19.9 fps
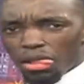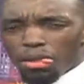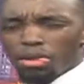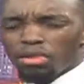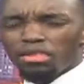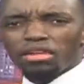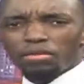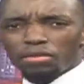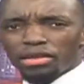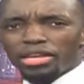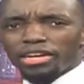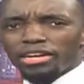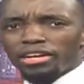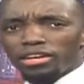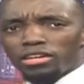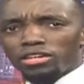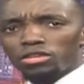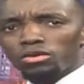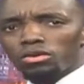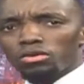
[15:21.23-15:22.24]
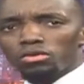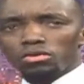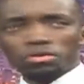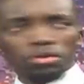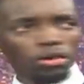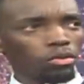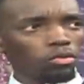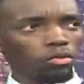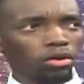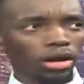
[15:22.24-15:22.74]
It's a weekend edition.
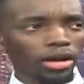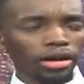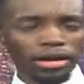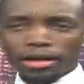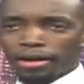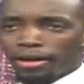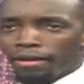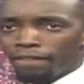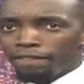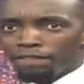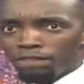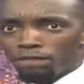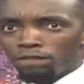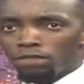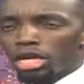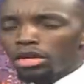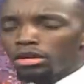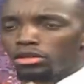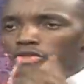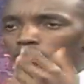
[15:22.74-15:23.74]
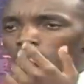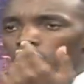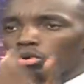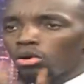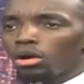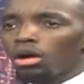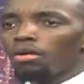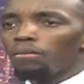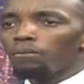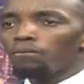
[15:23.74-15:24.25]
So,
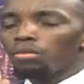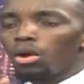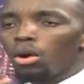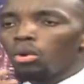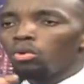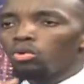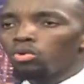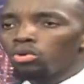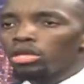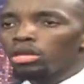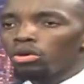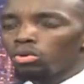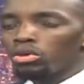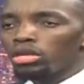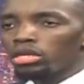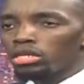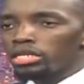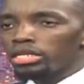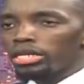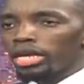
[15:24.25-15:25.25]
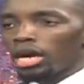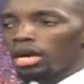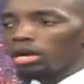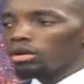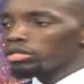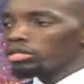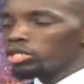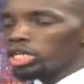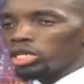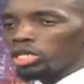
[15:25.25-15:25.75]
ukisikia,
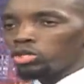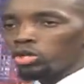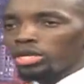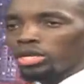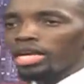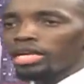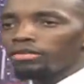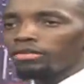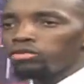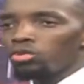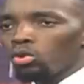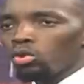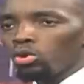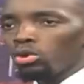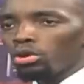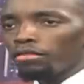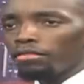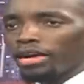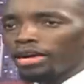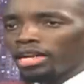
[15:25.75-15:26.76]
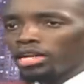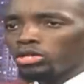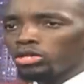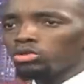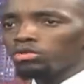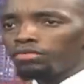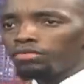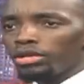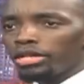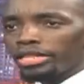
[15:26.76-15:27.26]
Joey akifunguliwa file, do
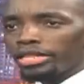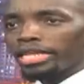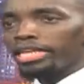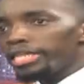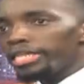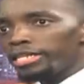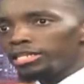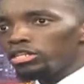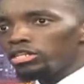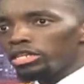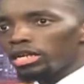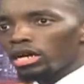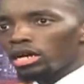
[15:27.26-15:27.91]
you feel the need?